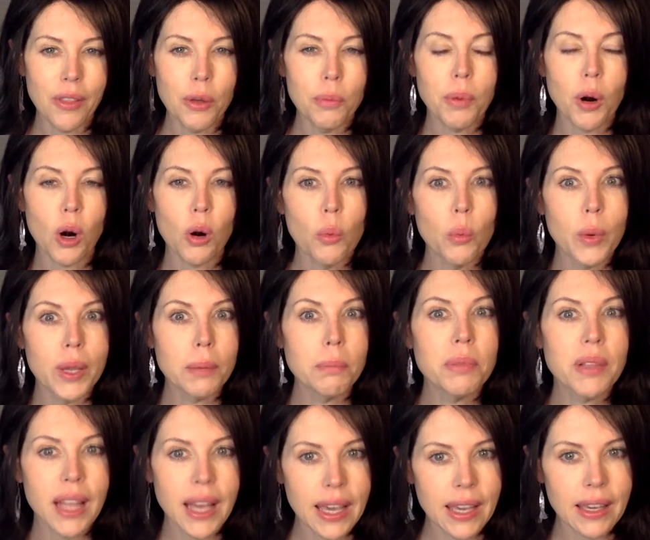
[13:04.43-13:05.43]
the part we
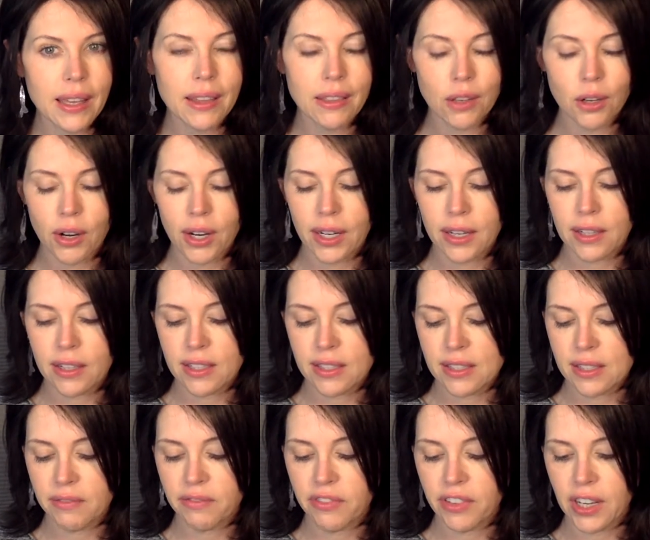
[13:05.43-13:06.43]
play in the grand
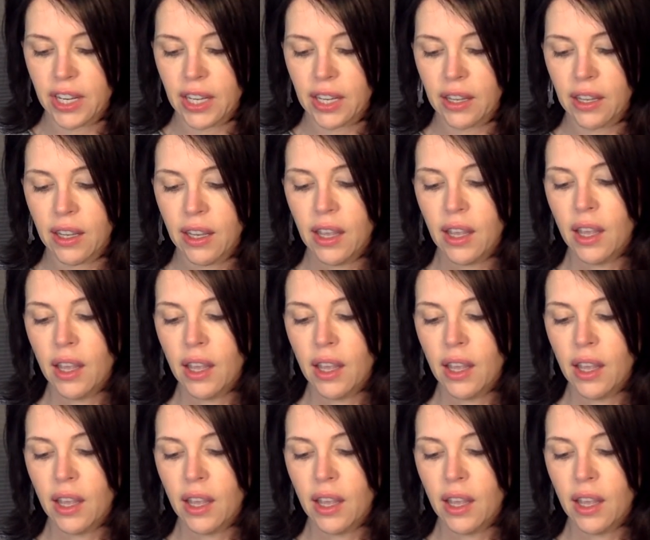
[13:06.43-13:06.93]
symphony,